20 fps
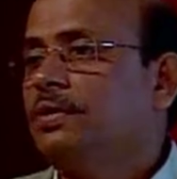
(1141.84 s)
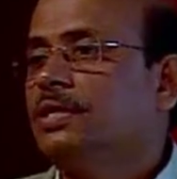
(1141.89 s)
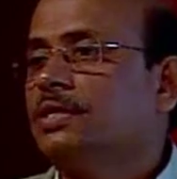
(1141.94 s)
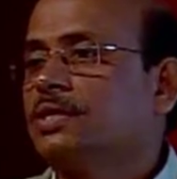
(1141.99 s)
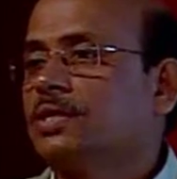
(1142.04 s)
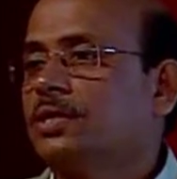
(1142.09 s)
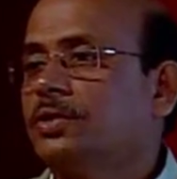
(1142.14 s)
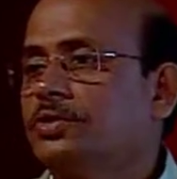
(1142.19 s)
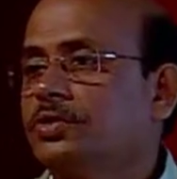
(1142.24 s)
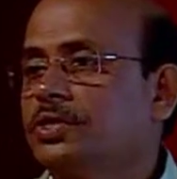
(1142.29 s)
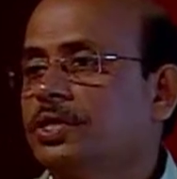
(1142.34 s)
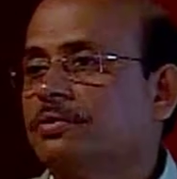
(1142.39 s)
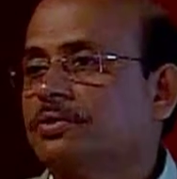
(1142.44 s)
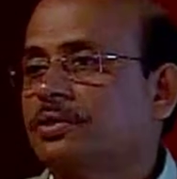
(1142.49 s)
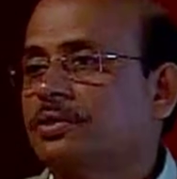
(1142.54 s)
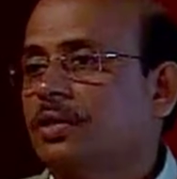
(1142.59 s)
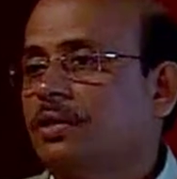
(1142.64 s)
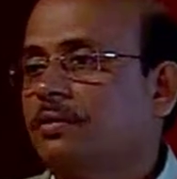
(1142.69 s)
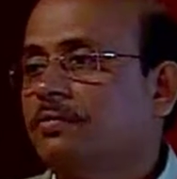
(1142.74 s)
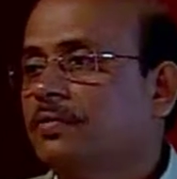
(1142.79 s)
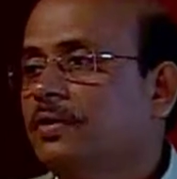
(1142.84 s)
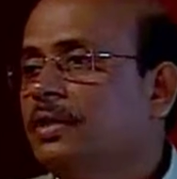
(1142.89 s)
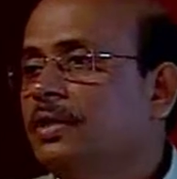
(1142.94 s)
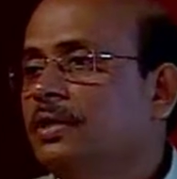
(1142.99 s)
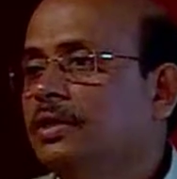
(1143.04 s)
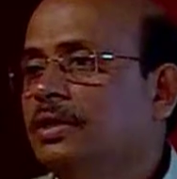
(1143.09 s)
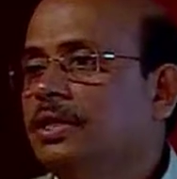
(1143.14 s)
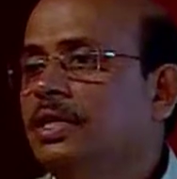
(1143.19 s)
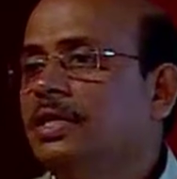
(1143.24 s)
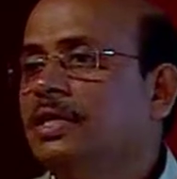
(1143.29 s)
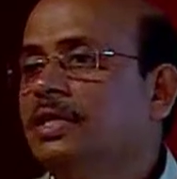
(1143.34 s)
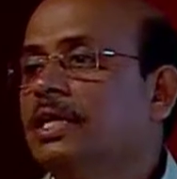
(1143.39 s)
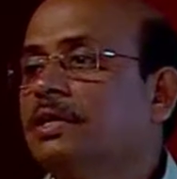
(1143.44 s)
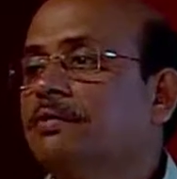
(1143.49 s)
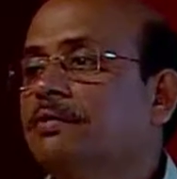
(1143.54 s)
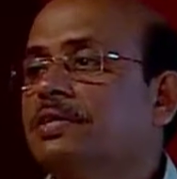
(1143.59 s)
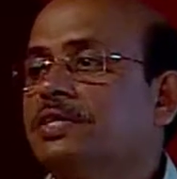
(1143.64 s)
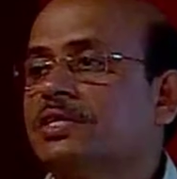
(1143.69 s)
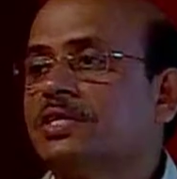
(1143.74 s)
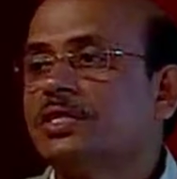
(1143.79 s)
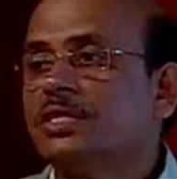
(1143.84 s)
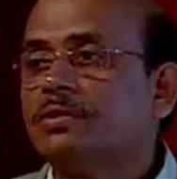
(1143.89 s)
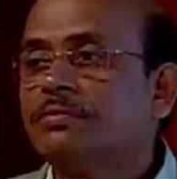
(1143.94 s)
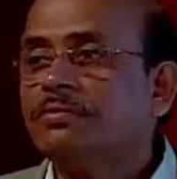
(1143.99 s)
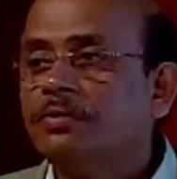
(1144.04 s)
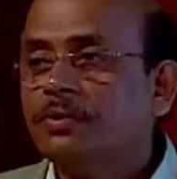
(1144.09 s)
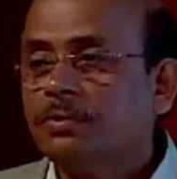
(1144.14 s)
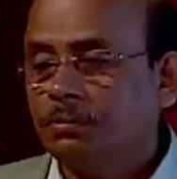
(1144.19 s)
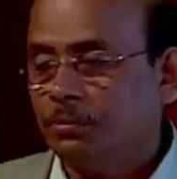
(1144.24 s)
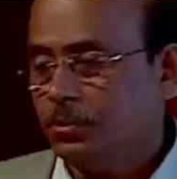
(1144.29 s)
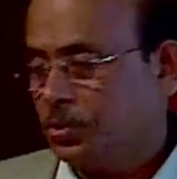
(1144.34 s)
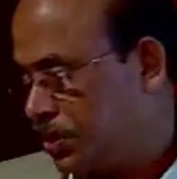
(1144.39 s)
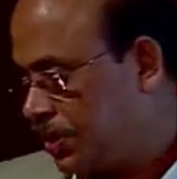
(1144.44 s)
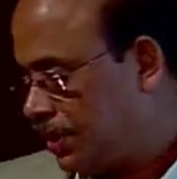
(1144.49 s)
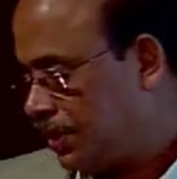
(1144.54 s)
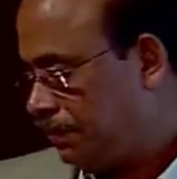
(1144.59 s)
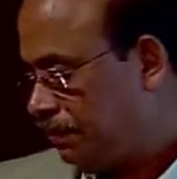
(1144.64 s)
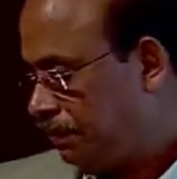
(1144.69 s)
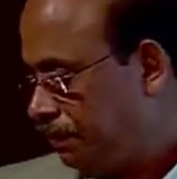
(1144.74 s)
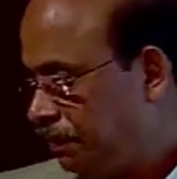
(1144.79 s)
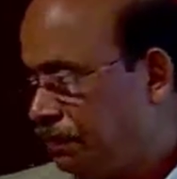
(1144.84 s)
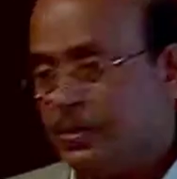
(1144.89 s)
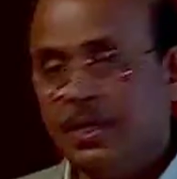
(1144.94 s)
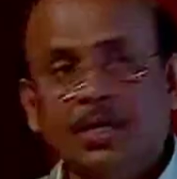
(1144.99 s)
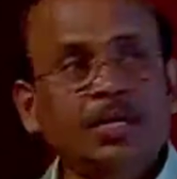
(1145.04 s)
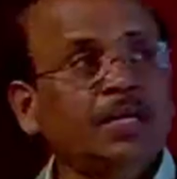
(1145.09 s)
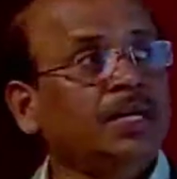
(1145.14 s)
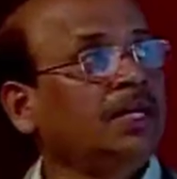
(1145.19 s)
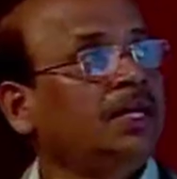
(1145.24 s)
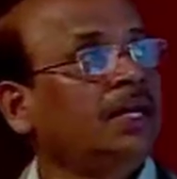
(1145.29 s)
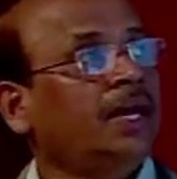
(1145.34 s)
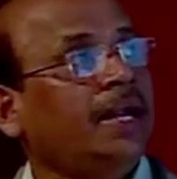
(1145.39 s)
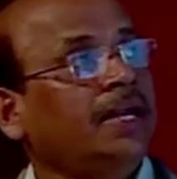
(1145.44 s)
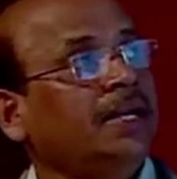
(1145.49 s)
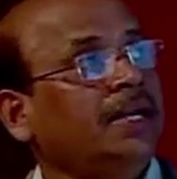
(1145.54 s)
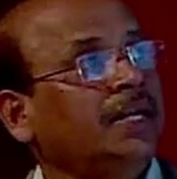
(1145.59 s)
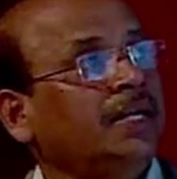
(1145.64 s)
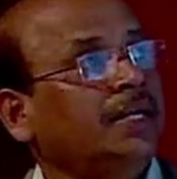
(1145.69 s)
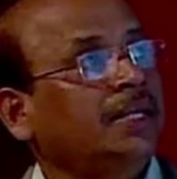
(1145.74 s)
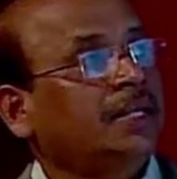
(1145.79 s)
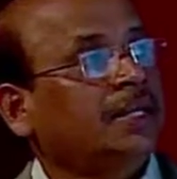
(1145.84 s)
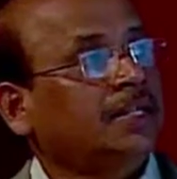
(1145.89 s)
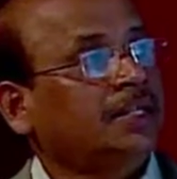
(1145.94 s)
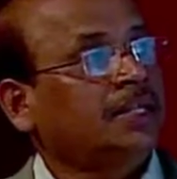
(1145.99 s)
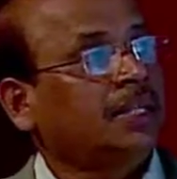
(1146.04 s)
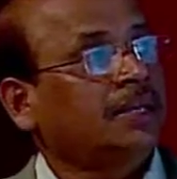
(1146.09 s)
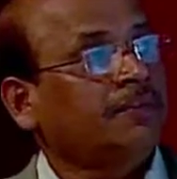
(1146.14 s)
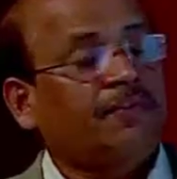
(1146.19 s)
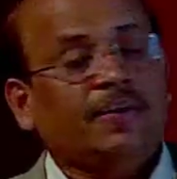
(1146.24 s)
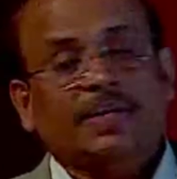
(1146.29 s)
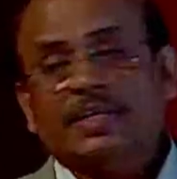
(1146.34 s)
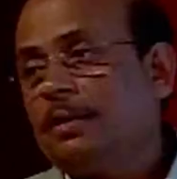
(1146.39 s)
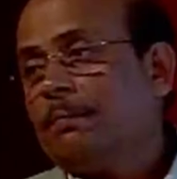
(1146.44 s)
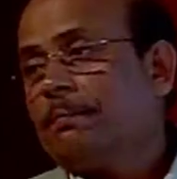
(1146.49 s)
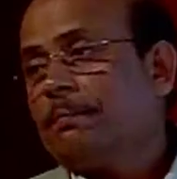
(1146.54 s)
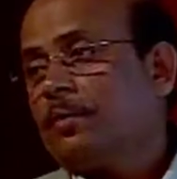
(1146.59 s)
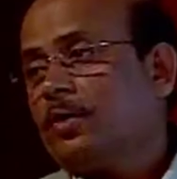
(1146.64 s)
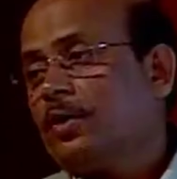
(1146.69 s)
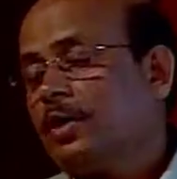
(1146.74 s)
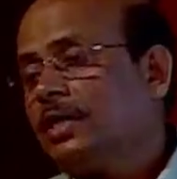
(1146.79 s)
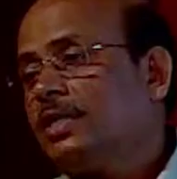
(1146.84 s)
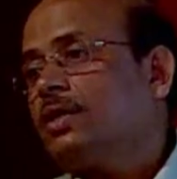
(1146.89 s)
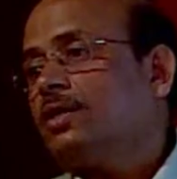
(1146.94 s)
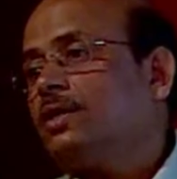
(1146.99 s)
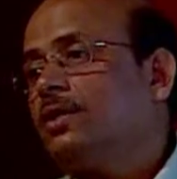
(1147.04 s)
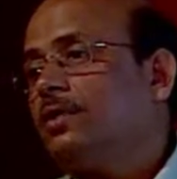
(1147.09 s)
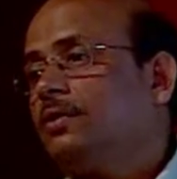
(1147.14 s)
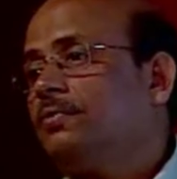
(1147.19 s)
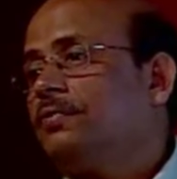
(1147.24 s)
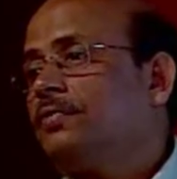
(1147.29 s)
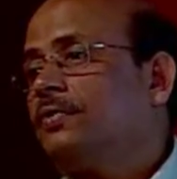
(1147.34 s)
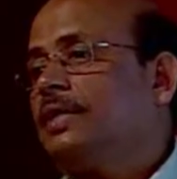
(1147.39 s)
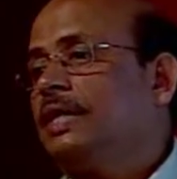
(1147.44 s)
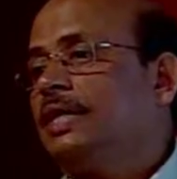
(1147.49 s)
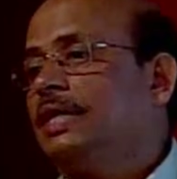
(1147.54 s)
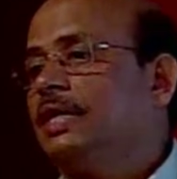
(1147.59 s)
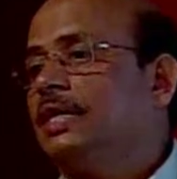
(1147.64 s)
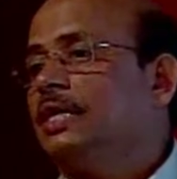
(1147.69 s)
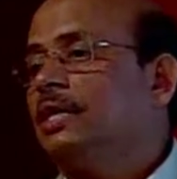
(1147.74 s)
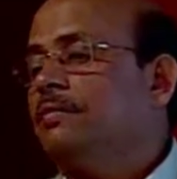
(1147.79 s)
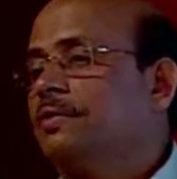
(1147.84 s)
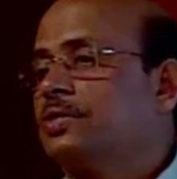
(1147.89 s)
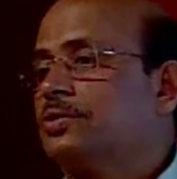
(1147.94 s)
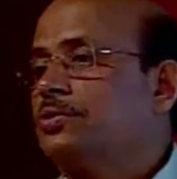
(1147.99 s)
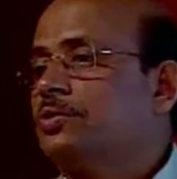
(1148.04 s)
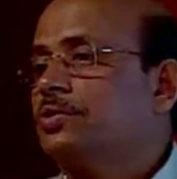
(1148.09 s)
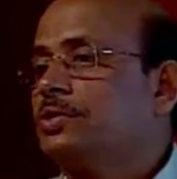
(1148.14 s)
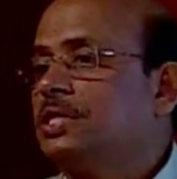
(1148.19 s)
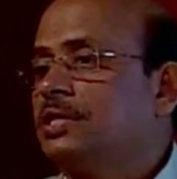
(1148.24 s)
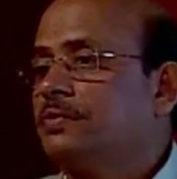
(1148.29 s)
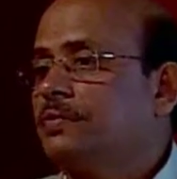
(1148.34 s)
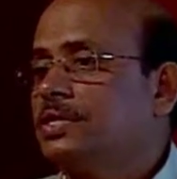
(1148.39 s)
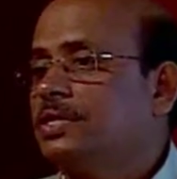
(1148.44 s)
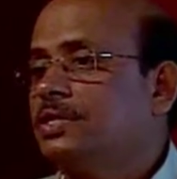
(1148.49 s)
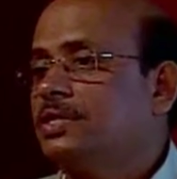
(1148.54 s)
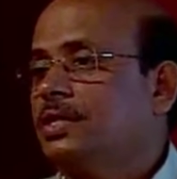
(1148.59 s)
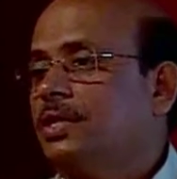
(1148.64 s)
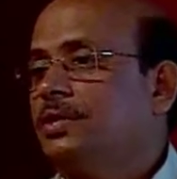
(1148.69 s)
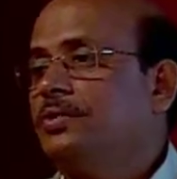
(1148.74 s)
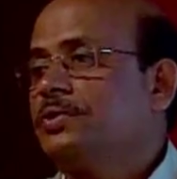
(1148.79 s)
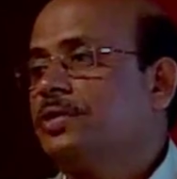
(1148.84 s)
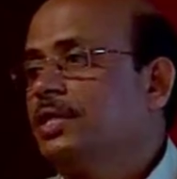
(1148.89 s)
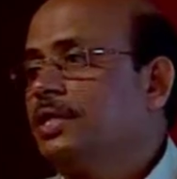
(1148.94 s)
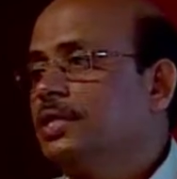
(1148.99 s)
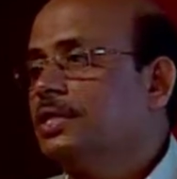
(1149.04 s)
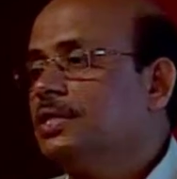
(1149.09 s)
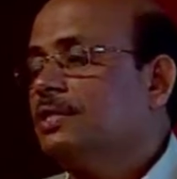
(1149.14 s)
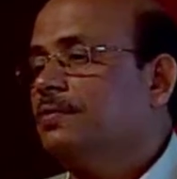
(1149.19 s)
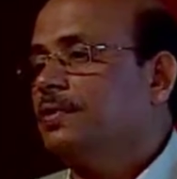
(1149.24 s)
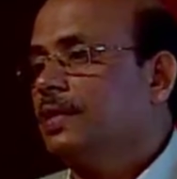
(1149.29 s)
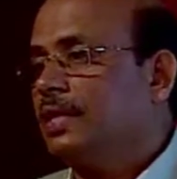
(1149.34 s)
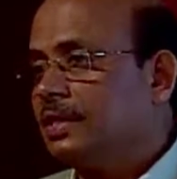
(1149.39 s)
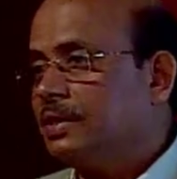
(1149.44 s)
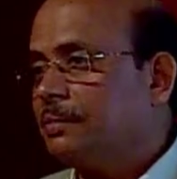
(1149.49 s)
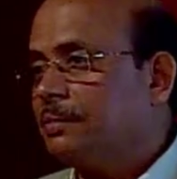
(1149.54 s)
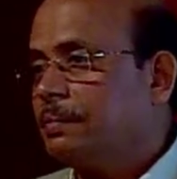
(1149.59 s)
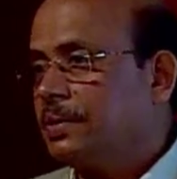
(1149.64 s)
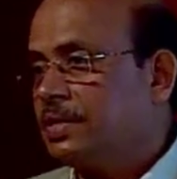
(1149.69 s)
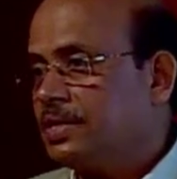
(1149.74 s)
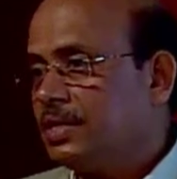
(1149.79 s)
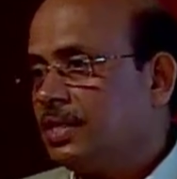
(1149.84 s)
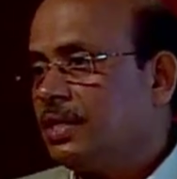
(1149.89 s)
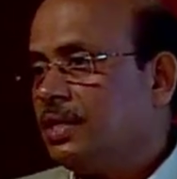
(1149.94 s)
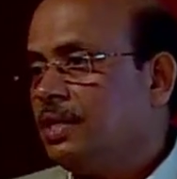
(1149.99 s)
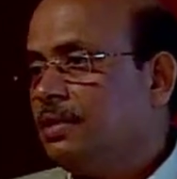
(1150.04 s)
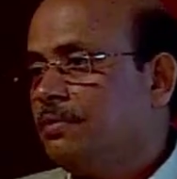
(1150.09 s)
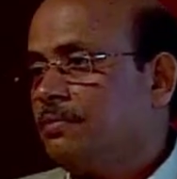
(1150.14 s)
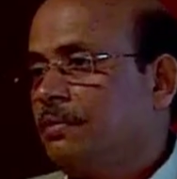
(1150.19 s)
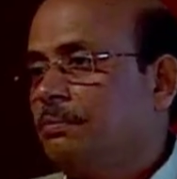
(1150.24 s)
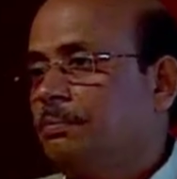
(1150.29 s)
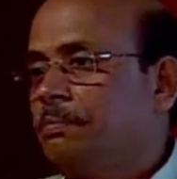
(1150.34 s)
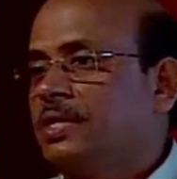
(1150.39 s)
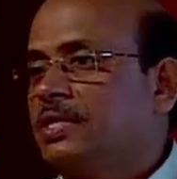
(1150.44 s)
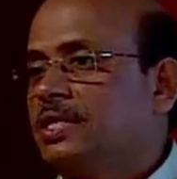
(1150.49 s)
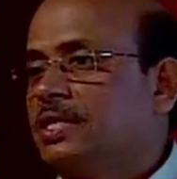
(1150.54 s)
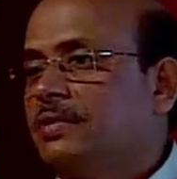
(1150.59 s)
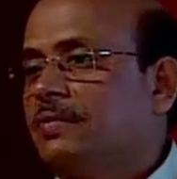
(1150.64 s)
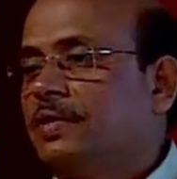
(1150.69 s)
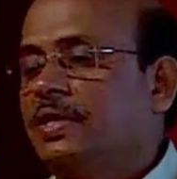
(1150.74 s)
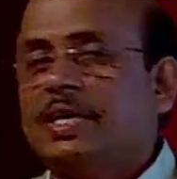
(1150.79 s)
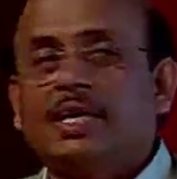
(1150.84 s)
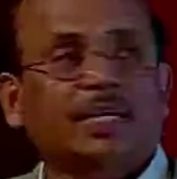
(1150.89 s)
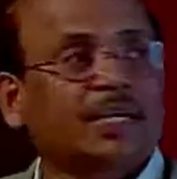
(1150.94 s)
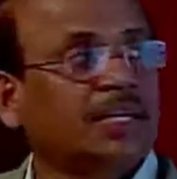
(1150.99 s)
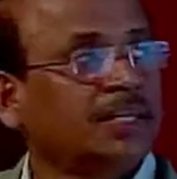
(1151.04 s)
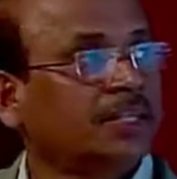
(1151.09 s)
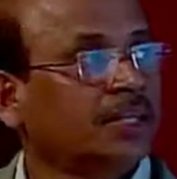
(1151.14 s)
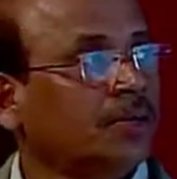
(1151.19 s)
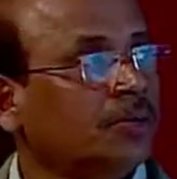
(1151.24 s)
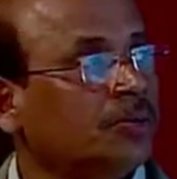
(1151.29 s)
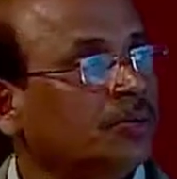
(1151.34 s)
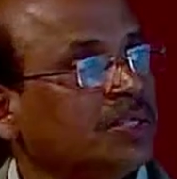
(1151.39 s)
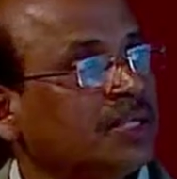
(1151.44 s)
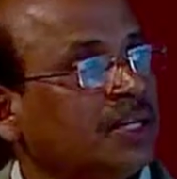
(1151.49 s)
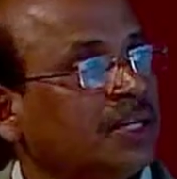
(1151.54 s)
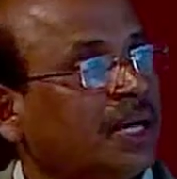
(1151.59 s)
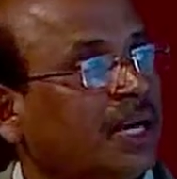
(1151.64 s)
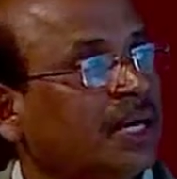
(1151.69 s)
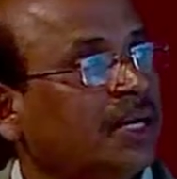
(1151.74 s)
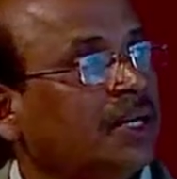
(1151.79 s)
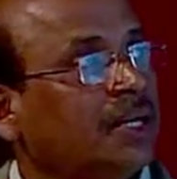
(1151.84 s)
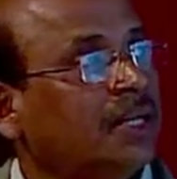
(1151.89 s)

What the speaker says: the solution of the equations of motion. And the final product of any Navier-Stokes equation solution is we get the pressure. From pressure we calculate the loads, and